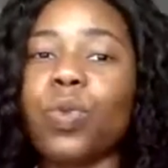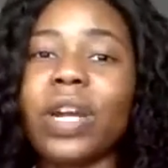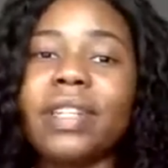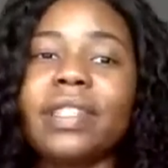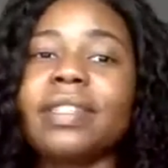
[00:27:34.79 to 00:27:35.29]
We're
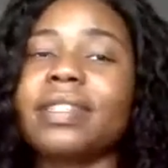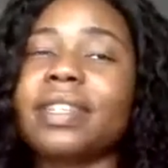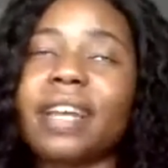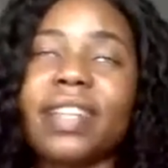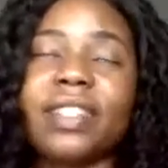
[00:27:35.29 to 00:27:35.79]
in this
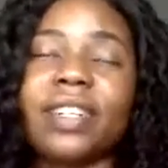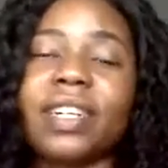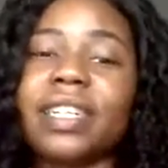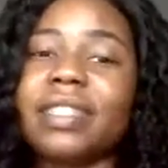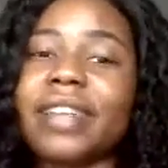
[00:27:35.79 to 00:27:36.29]
together.
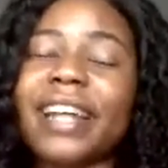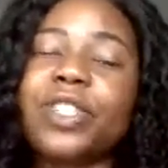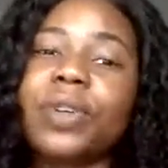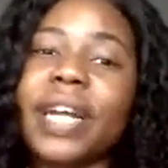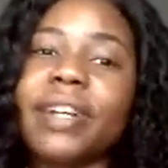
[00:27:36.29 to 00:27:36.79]
It's
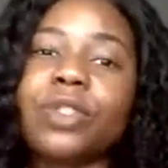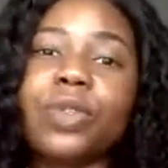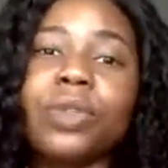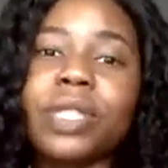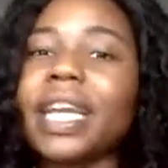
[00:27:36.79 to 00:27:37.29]
Natural Hair
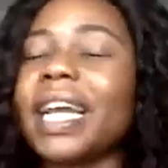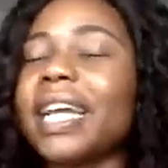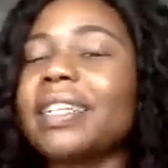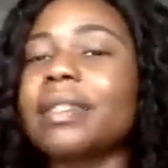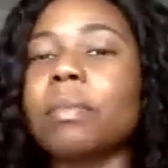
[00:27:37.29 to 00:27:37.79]

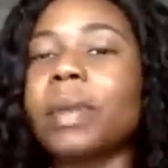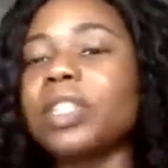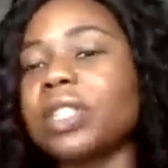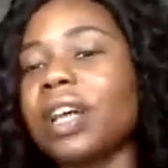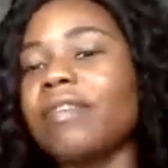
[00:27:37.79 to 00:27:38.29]
Tuesdays.
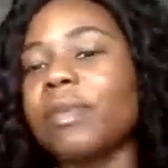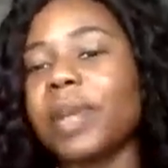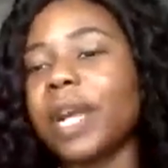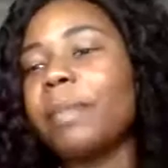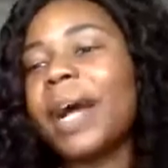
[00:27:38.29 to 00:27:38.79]
Much love from
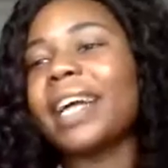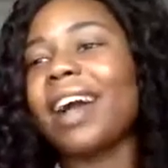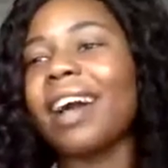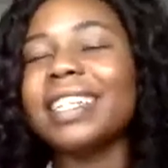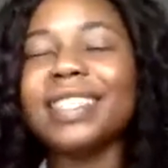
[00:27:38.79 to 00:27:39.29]
Hair by
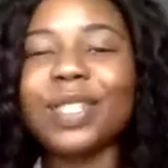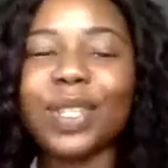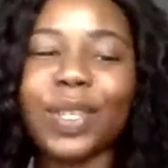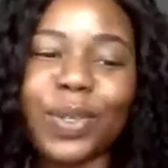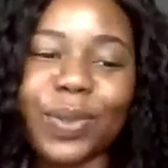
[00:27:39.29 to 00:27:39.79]
Connie to
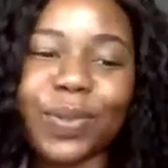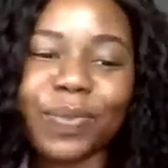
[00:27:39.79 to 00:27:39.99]
you.